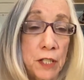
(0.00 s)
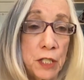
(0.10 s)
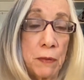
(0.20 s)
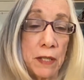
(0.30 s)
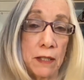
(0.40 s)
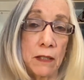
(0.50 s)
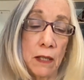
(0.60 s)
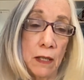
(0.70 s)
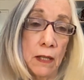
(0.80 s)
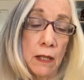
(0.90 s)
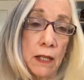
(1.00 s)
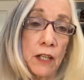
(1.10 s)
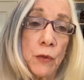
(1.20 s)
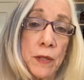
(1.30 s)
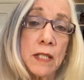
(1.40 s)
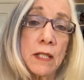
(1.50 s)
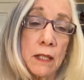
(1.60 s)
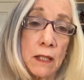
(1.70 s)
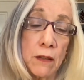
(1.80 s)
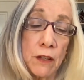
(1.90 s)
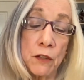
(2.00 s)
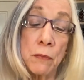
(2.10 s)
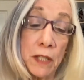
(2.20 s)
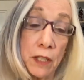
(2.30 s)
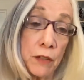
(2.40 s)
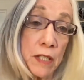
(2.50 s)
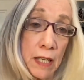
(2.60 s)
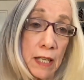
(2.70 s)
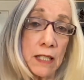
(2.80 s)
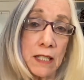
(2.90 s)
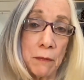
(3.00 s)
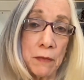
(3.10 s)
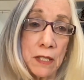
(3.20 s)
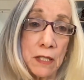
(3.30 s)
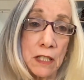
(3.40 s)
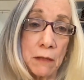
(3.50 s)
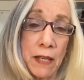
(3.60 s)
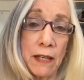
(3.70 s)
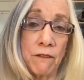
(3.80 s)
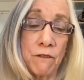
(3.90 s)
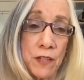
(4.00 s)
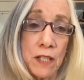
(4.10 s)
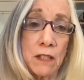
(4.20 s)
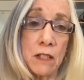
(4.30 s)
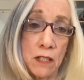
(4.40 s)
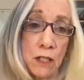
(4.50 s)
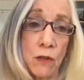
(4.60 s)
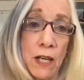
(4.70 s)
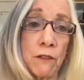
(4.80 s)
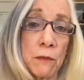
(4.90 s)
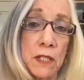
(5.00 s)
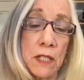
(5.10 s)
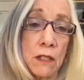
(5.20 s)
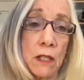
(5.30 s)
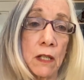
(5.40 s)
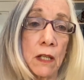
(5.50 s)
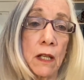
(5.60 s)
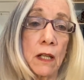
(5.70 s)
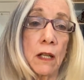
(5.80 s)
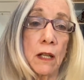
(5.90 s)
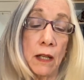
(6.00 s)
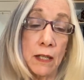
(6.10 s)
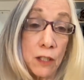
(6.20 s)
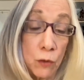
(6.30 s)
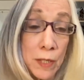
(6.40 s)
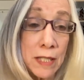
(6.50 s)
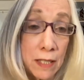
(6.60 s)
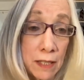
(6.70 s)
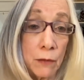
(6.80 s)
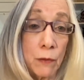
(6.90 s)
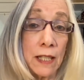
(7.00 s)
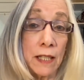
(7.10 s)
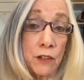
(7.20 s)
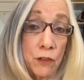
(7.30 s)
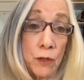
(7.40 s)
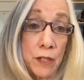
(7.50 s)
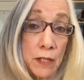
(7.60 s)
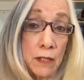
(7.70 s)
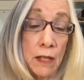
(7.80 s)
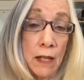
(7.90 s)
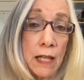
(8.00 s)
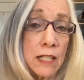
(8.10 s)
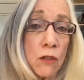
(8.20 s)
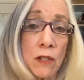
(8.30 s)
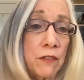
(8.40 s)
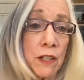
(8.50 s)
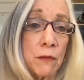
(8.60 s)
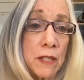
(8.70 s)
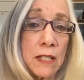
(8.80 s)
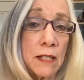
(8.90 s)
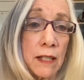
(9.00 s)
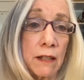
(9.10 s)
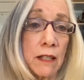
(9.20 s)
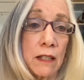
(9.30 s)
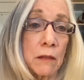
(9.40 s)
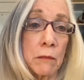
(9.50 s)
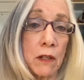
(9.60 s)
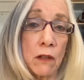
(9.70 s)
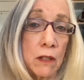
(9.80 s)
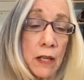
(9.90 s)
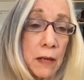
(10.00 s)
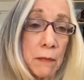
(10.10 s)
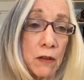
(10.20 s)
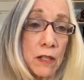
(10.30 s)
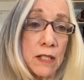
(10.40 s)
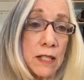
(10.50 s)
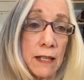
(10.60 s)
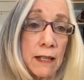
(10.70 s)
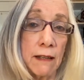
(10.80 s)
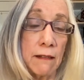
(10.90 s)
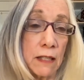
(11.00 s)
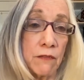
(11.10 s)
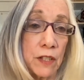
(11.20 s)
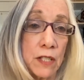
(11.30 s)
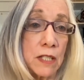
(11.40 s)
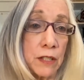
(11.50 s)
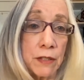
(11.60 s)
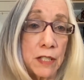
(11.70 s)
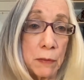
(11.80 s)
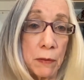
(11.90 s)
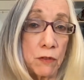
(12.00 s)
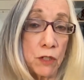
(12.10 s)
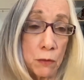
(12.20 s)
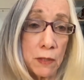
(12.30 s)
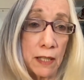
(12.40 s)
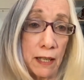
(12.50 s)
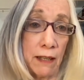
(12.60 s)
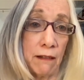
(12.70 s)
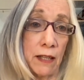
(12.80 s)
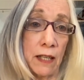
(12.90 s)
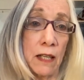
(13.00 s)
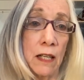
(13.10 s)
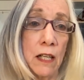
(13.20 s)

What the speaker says: it's been increasing, there's been increasing anti-Semitism, and it feels as though governments until recently really ignored it. It's only very recently, I think, that Macron came out and said anything very serious about doing anything.